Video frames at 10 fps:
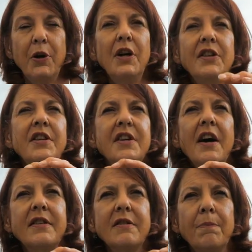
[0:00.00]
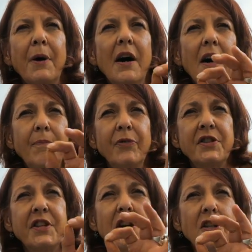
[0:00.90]
put in the title bar, the
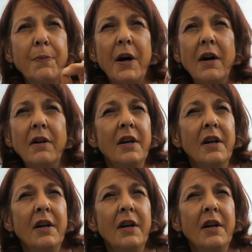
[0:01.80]
search bar,